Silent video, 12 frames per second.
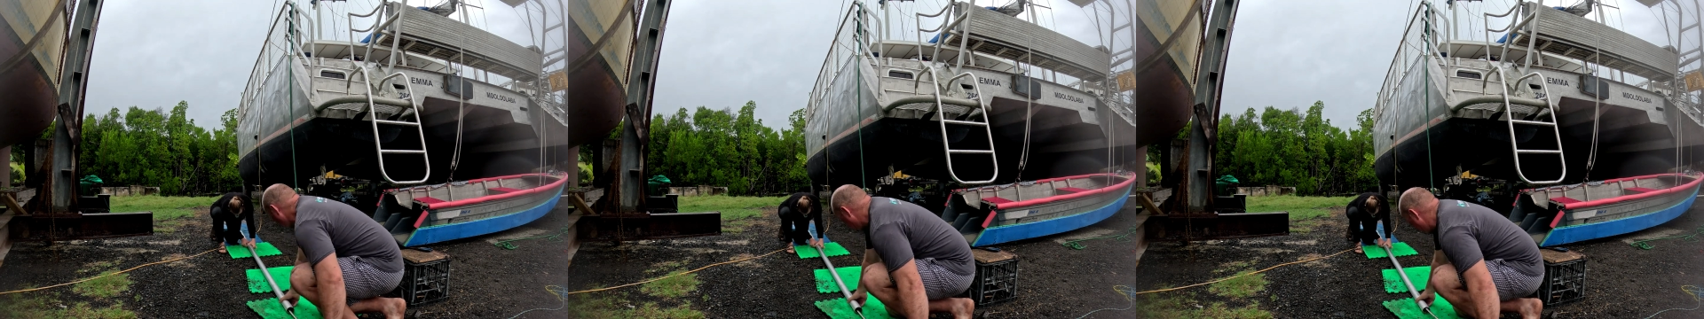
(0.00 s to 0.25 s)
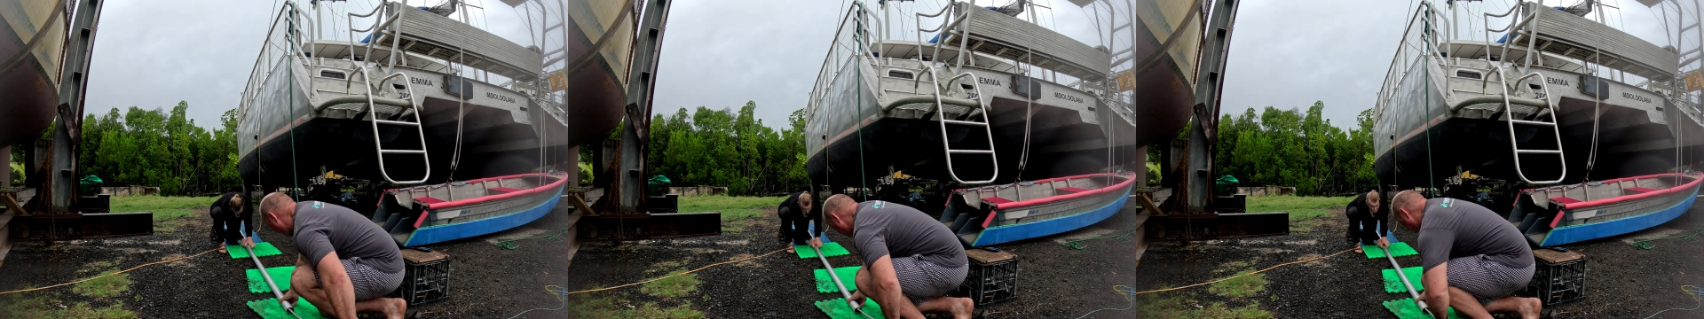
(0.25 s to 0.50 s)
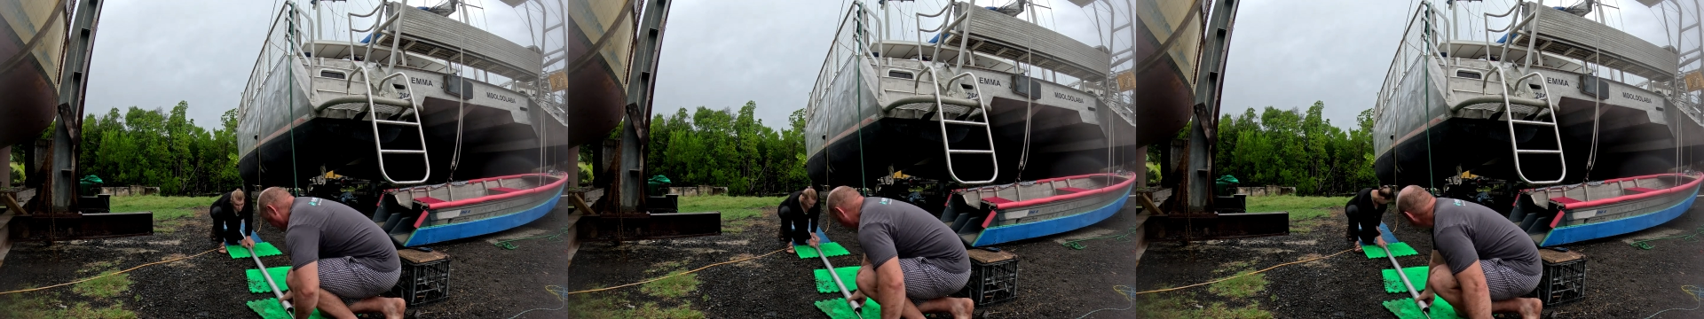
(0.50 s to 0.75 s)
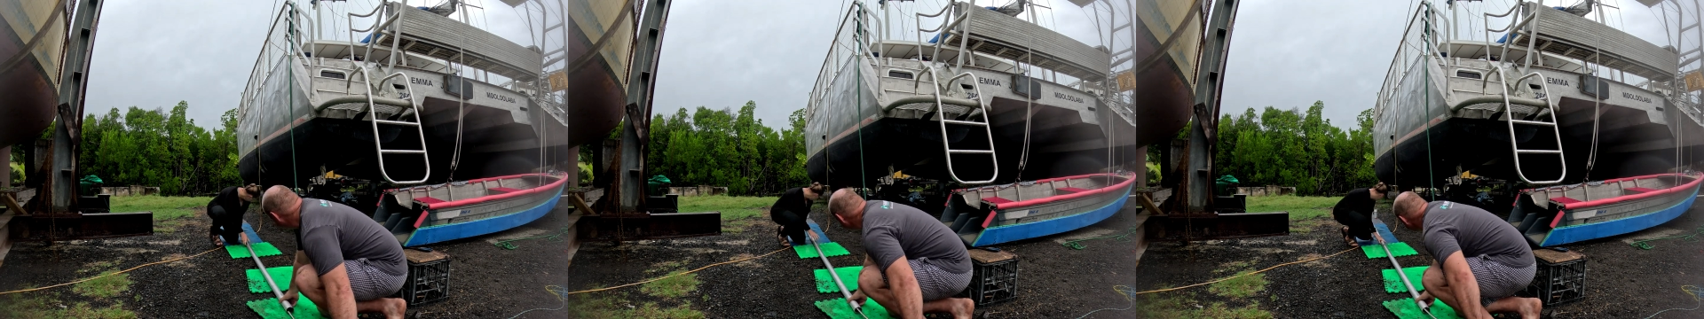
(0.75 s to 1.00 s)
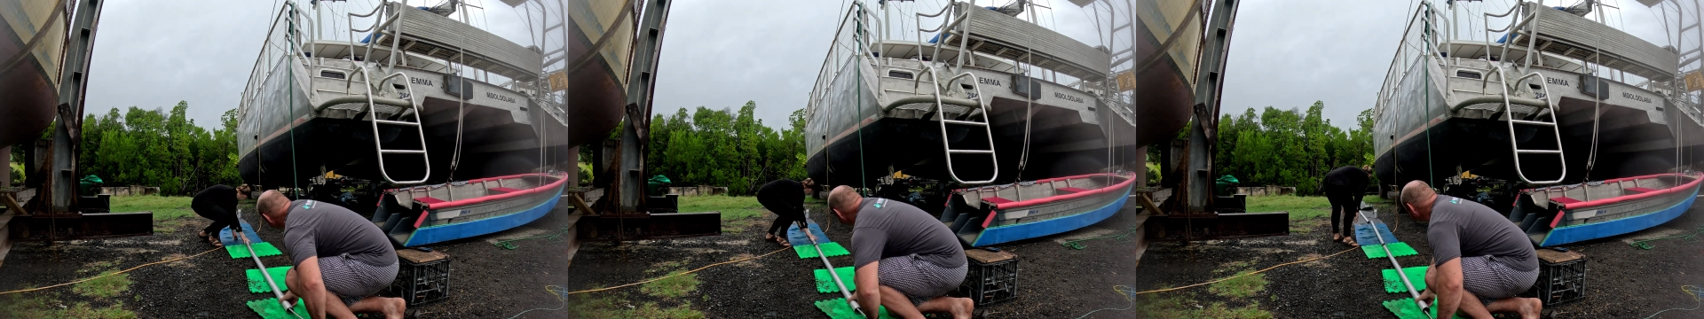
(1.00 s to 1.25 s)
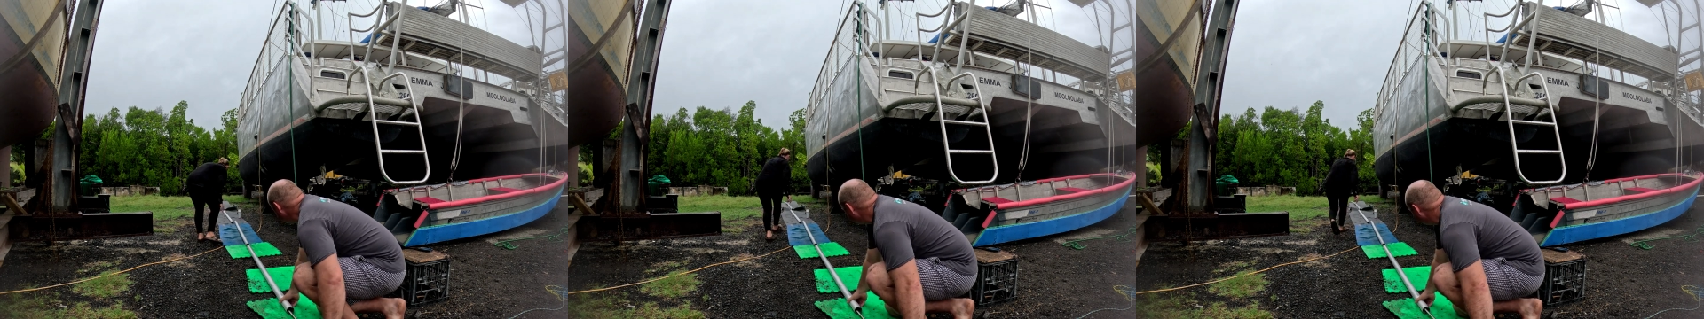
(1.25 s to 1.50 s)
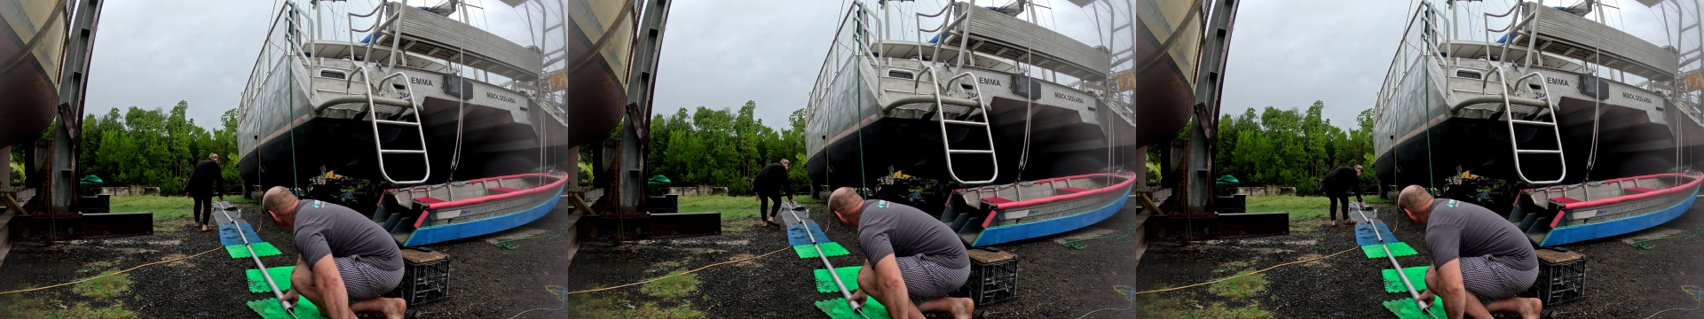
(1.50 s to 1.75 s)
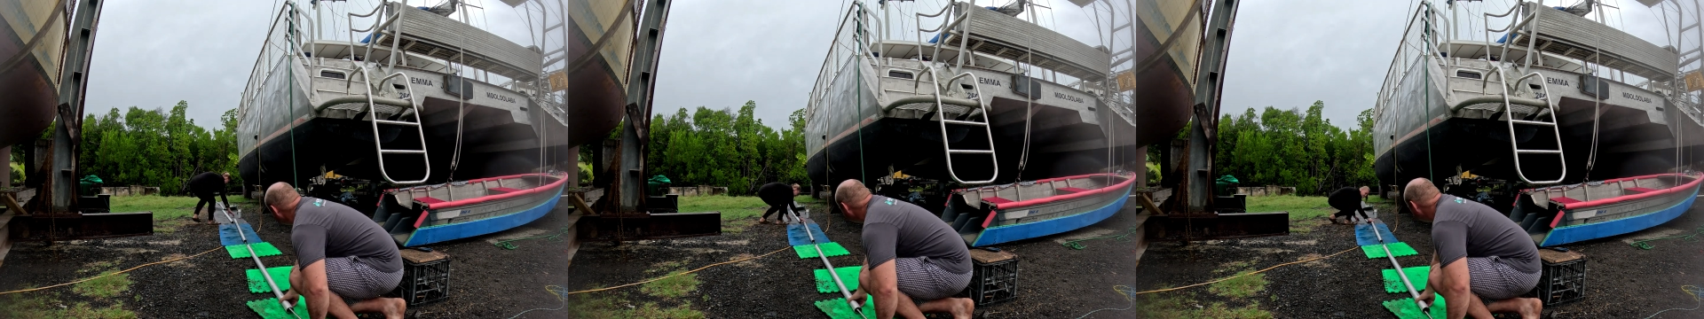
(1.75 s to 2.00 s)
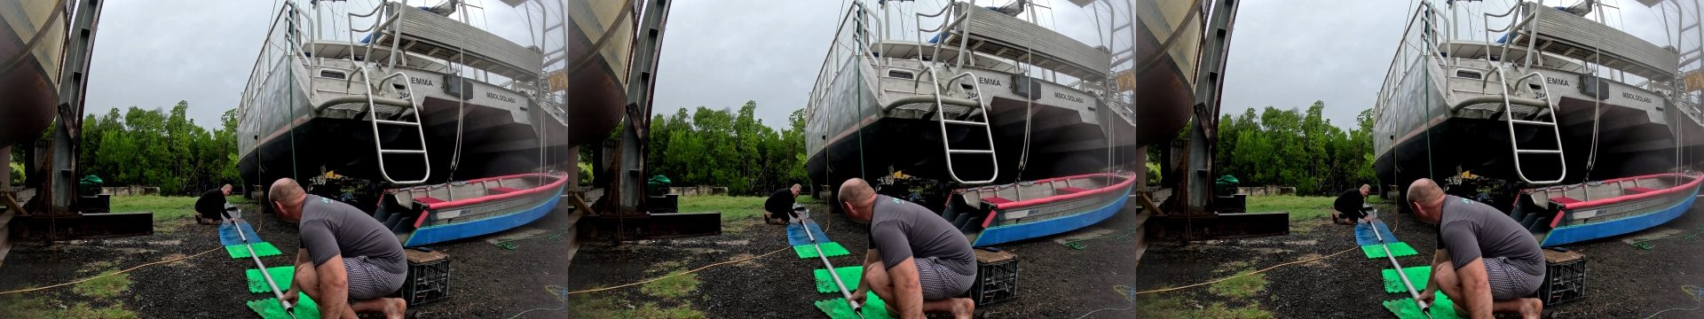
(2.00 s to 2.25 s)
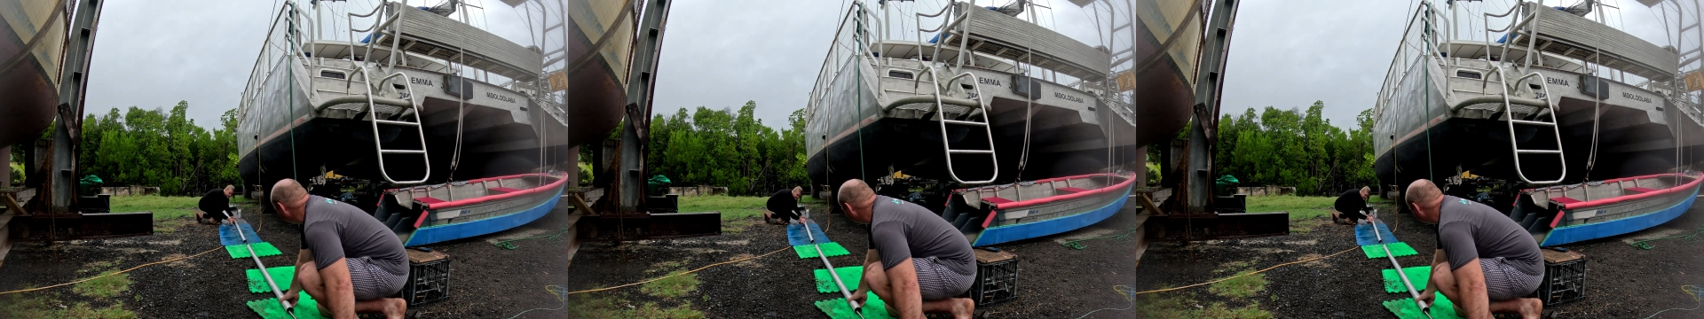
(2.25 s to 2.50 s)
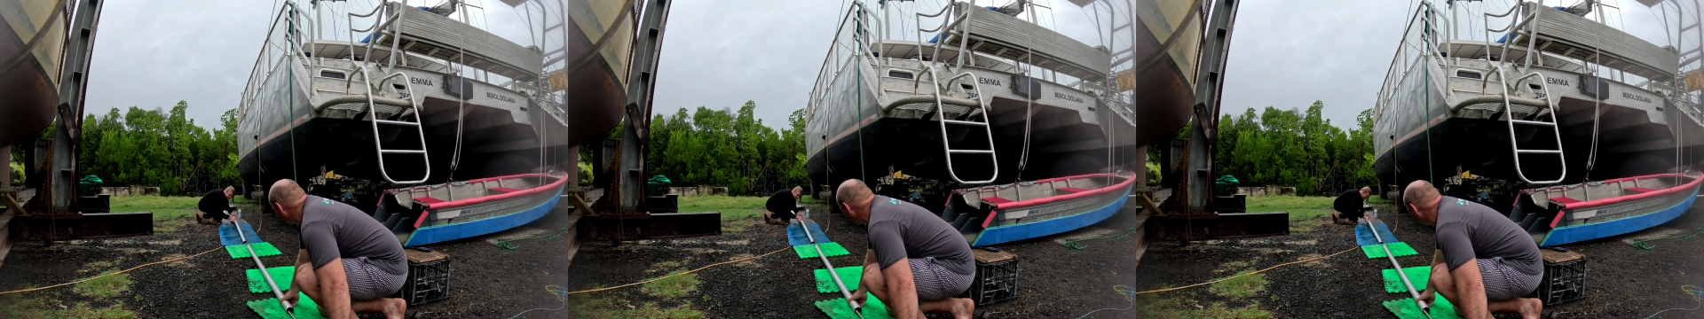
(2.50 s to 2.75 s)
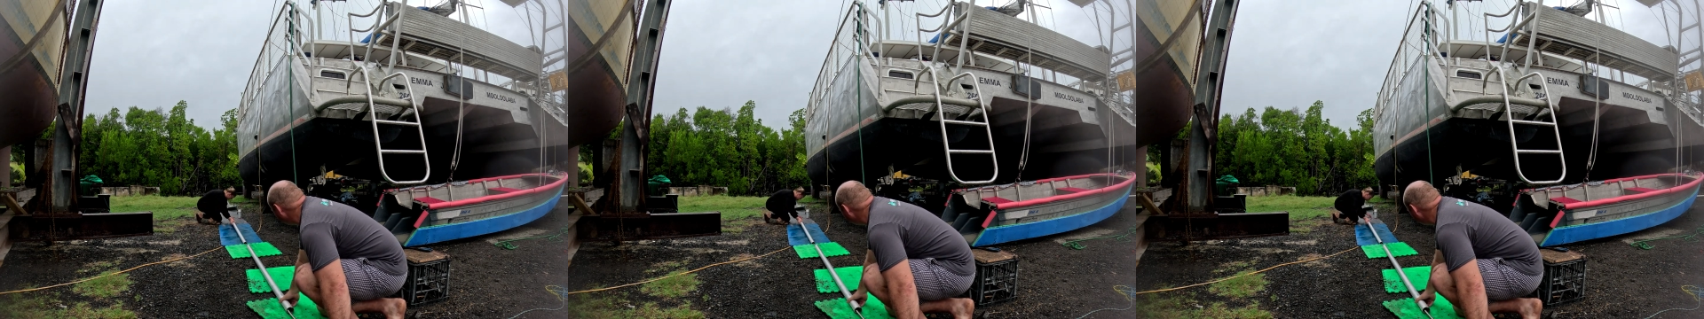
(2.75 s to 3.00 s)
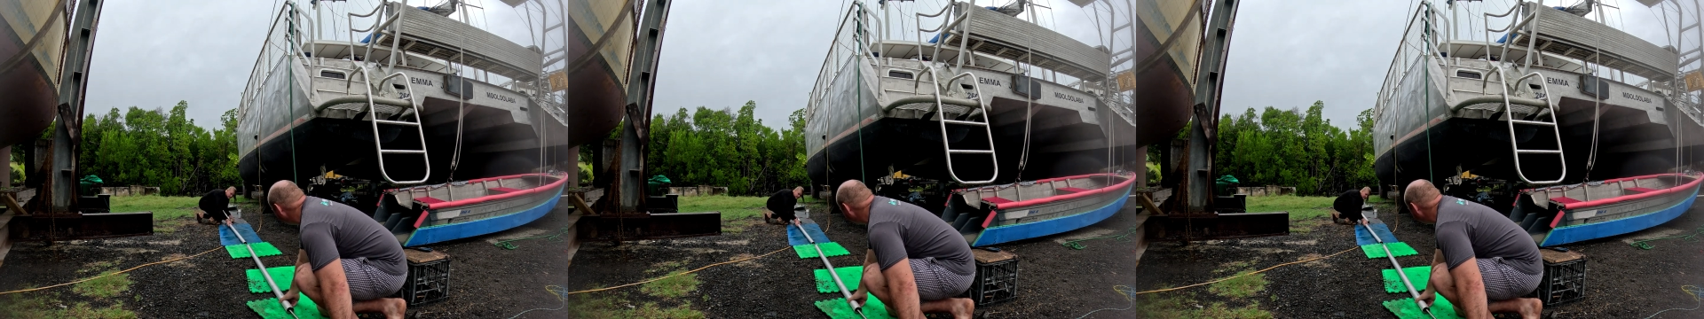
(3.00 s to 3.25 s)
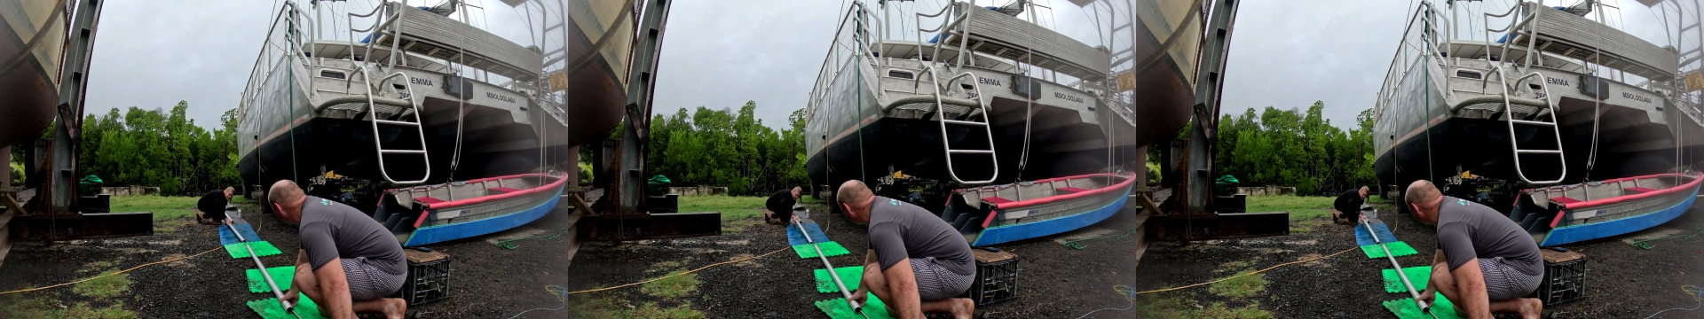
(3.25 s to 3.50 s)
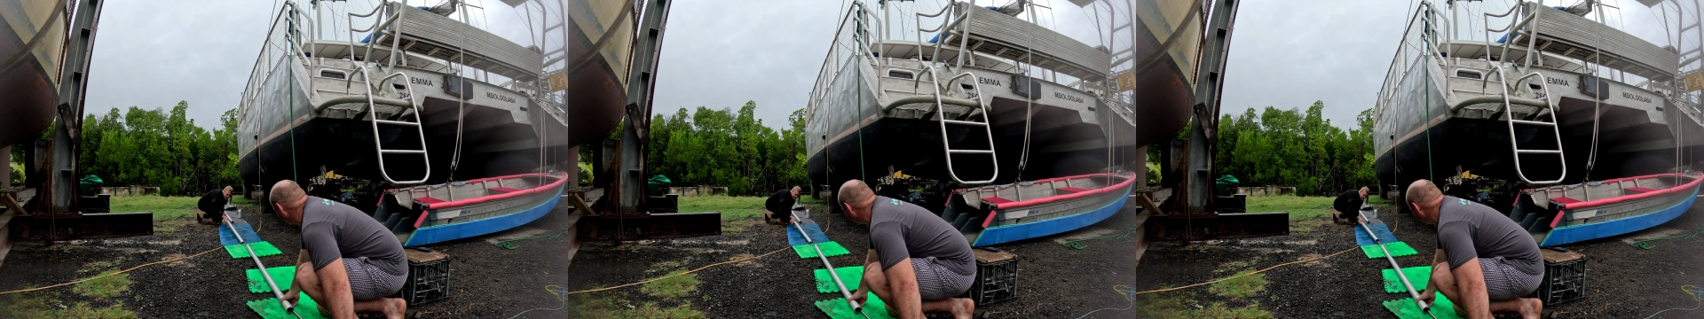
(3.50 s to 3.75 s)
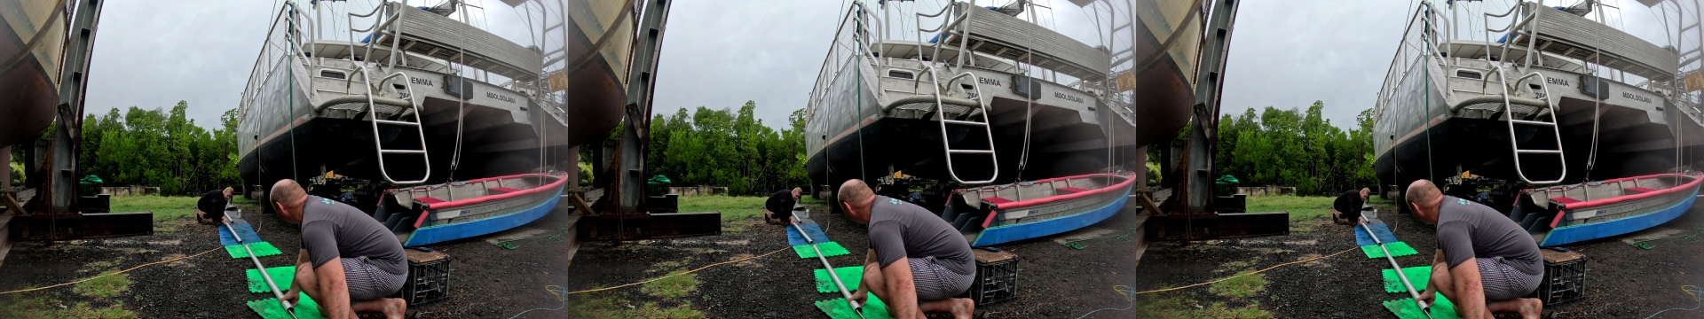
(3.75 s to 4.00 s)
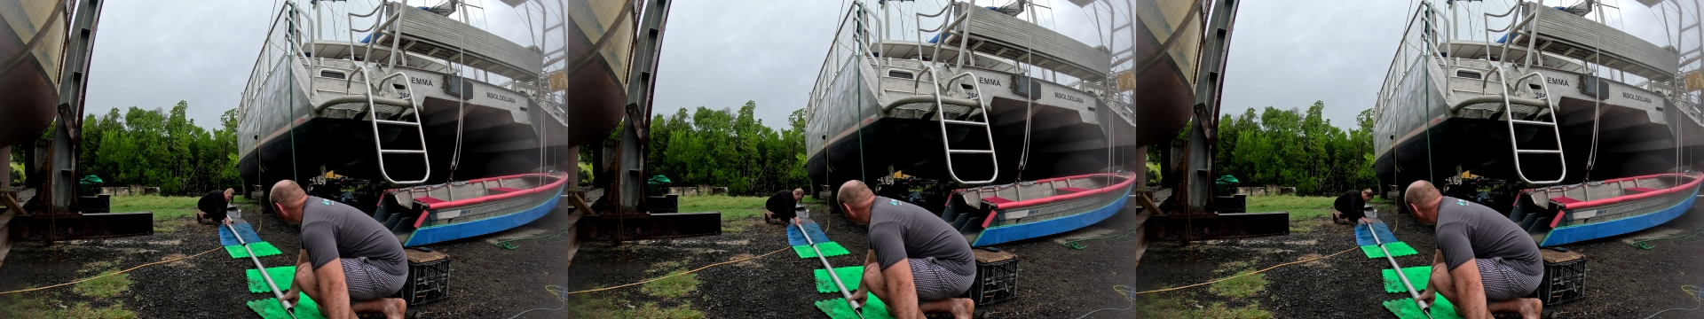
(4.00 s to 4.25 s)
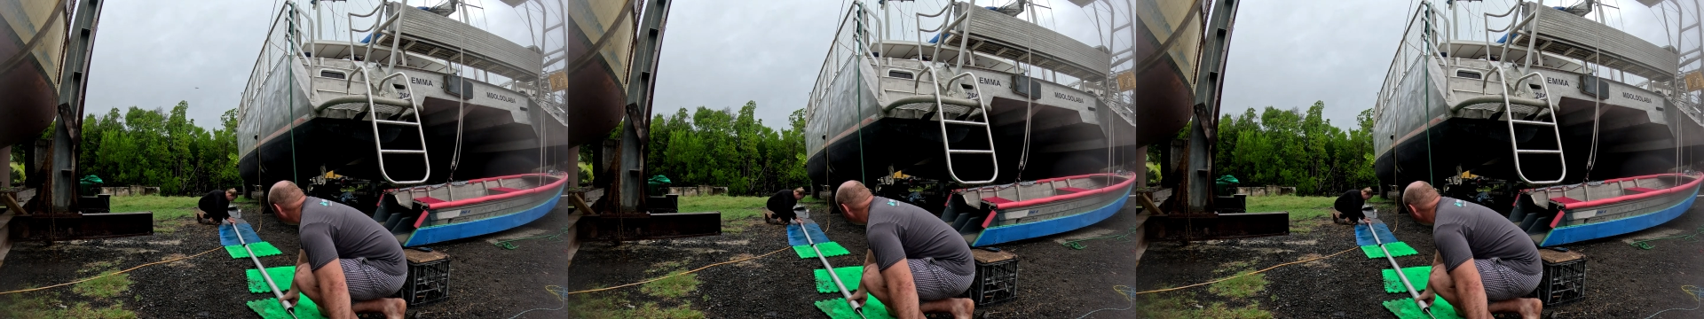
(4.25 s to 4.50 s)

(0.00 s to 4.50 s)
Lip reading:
[unreadable: no face in view]